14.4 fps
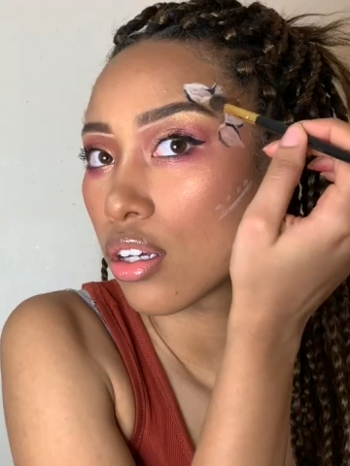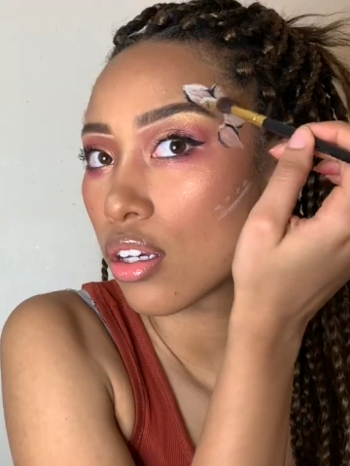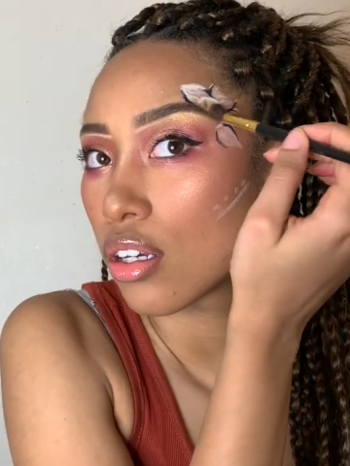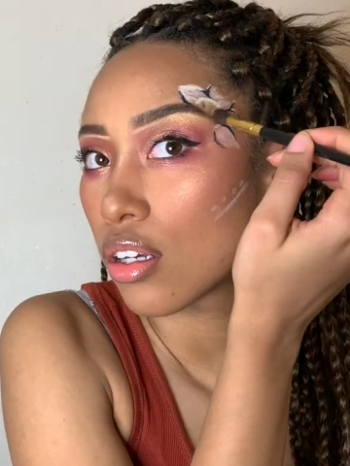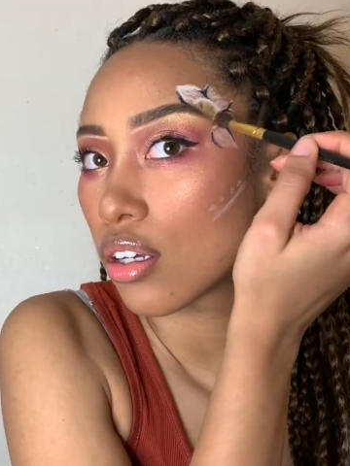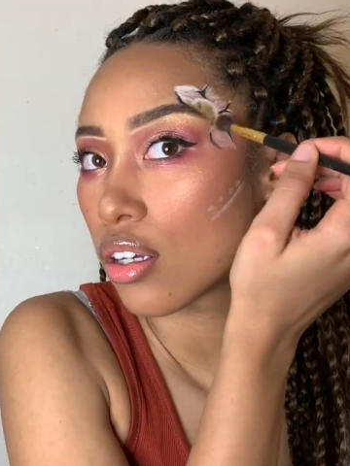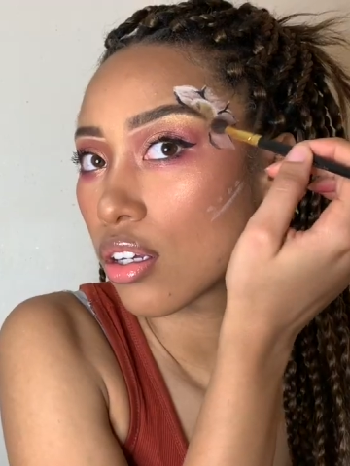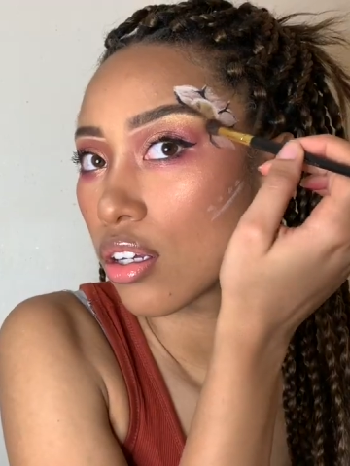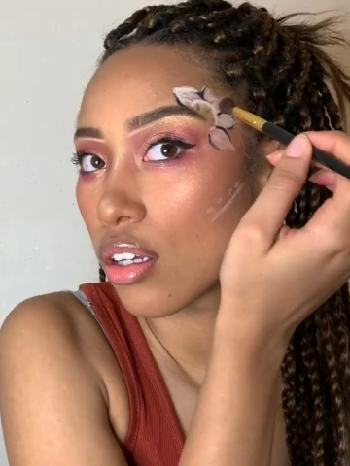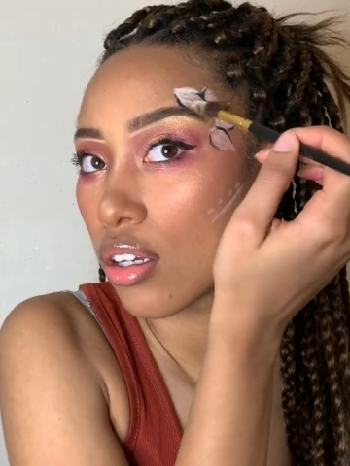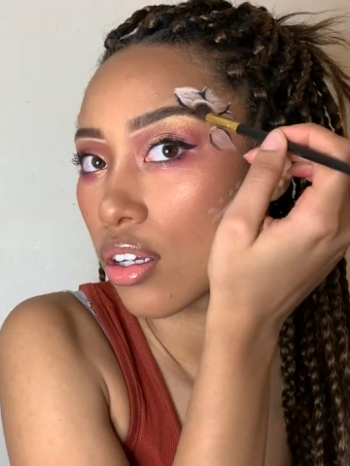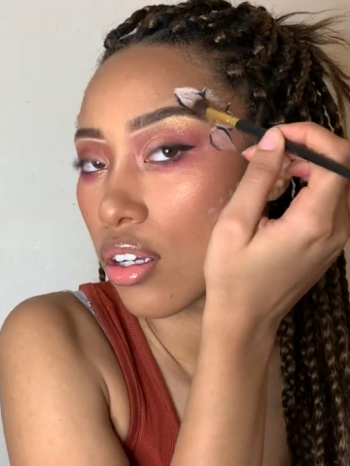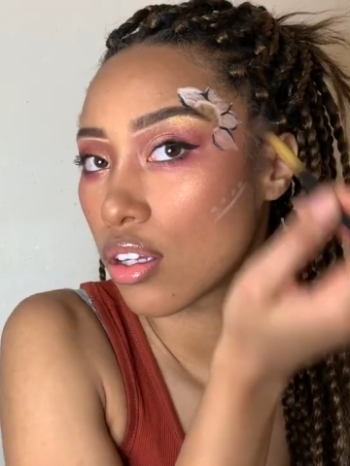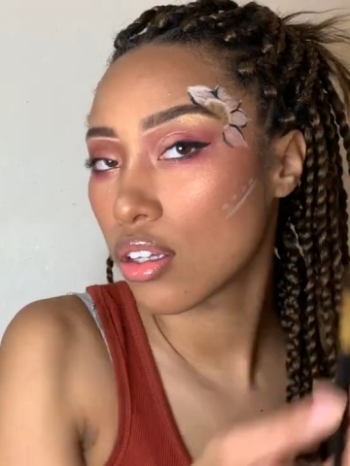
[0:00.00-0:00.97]
NYX
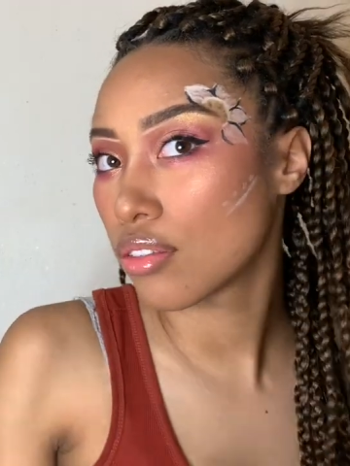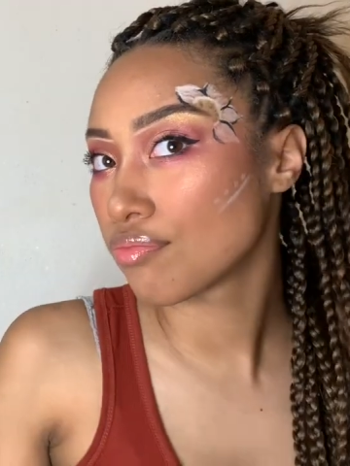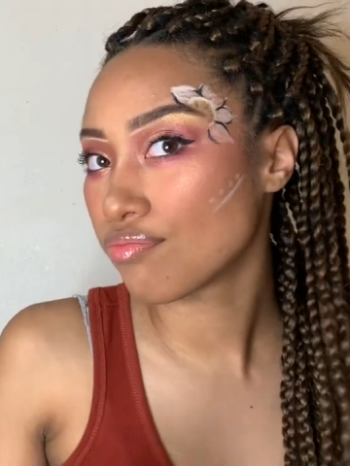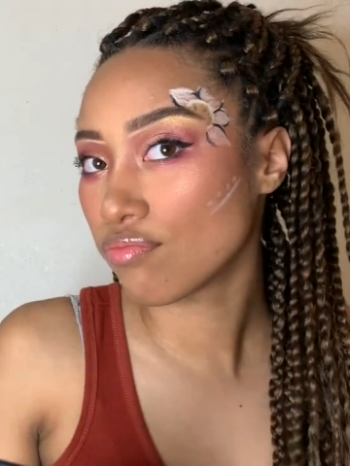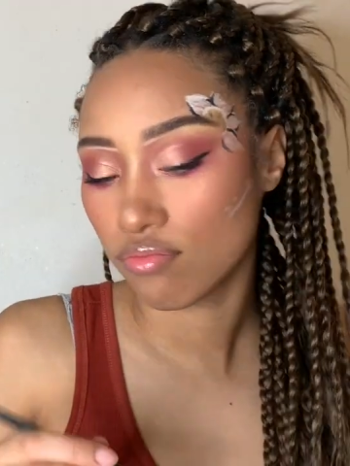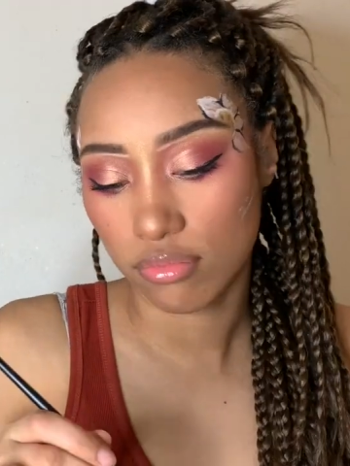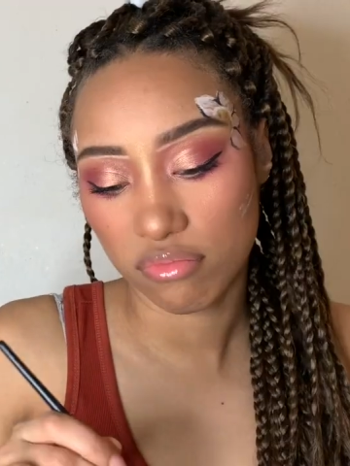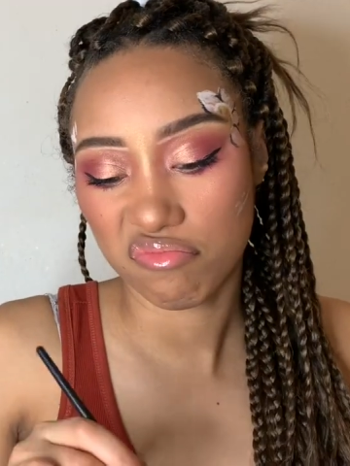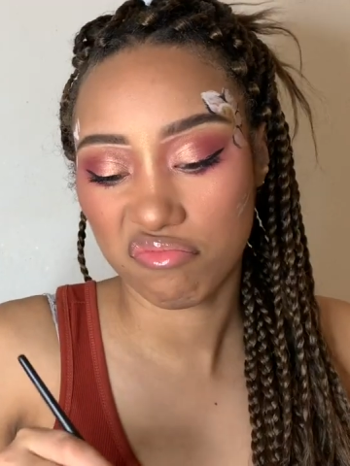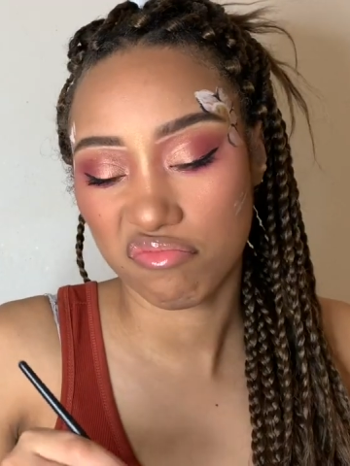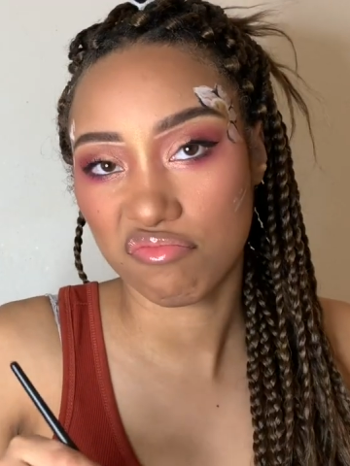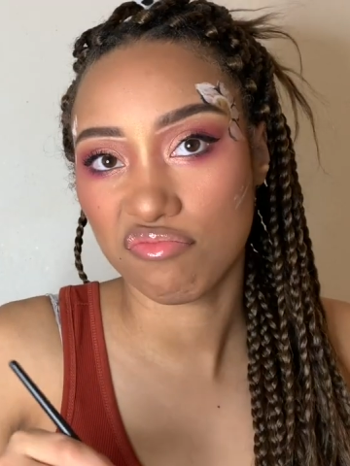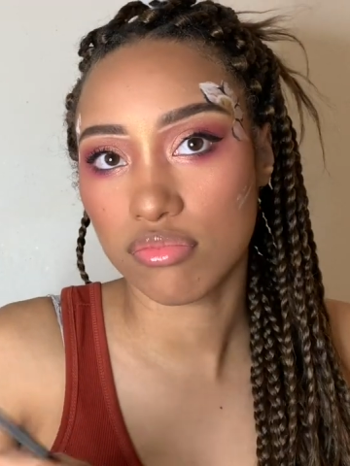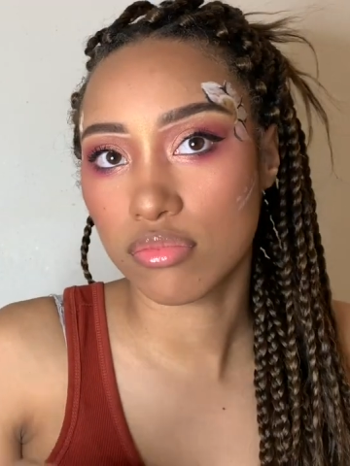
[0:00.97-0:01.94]
Pigment in the
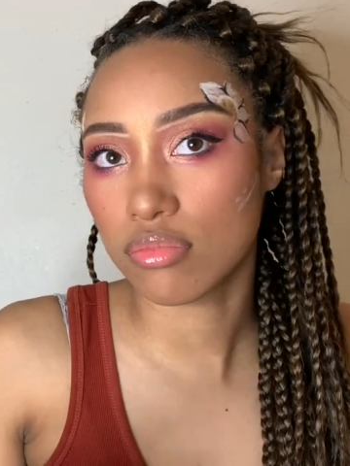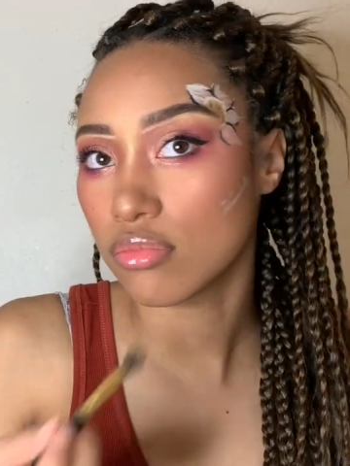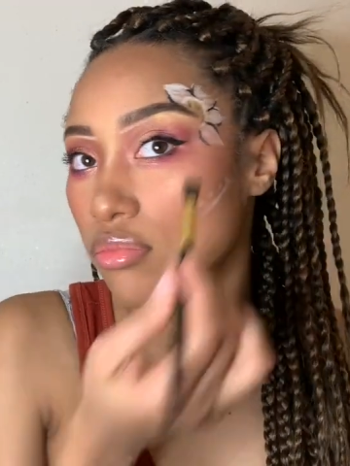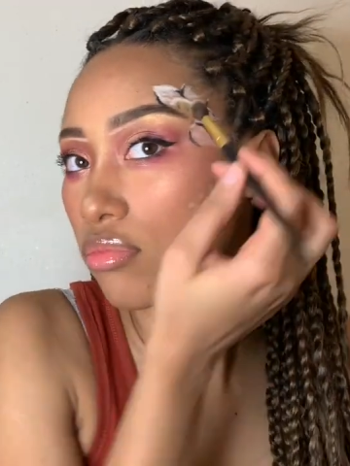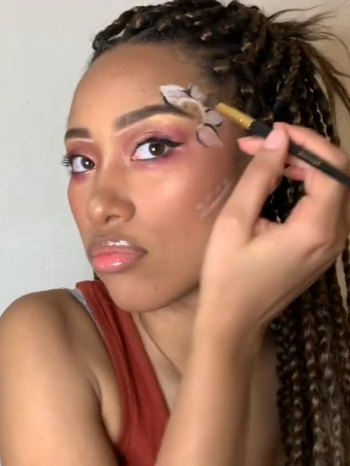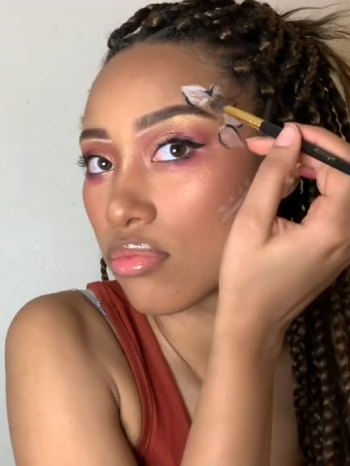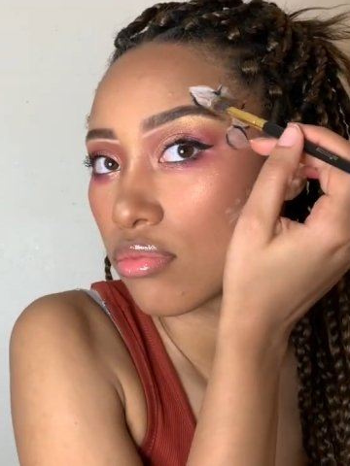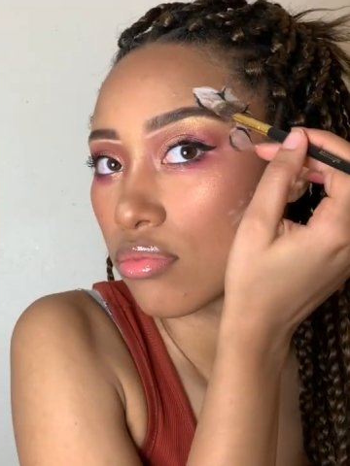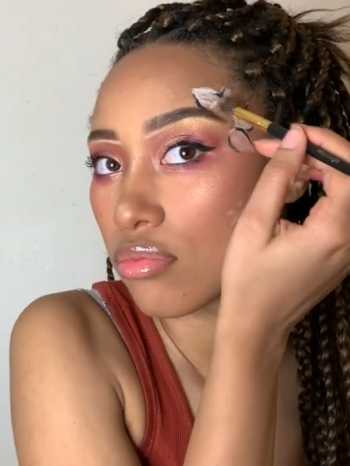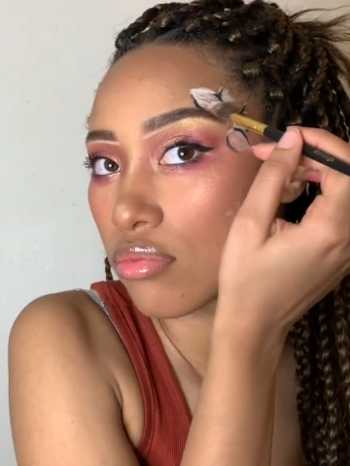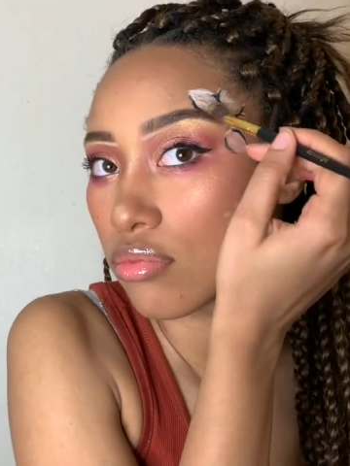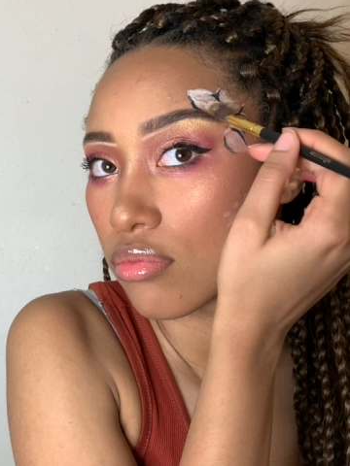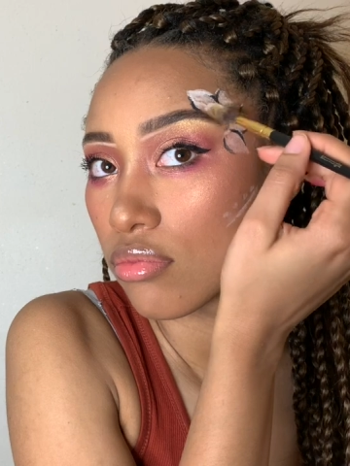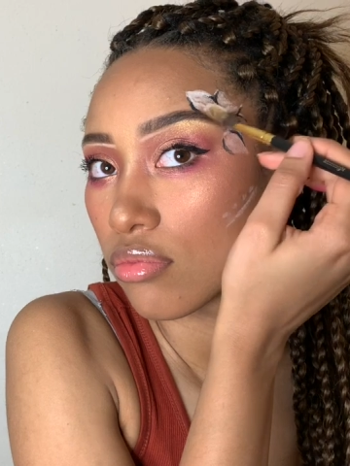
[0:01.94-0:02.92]
color, I believe it's like
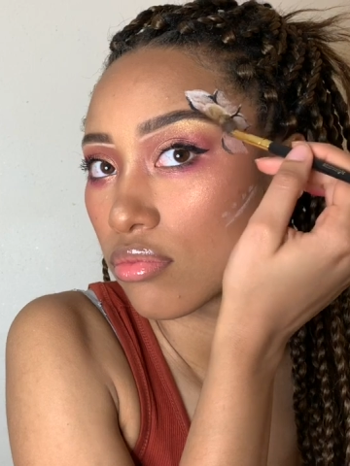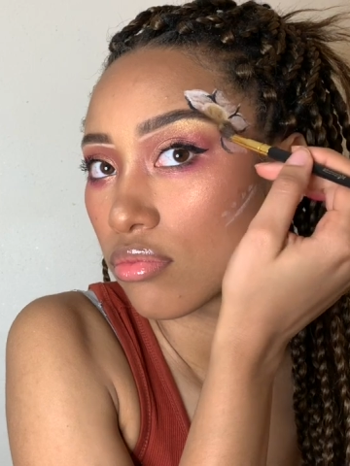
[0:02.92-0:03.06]
color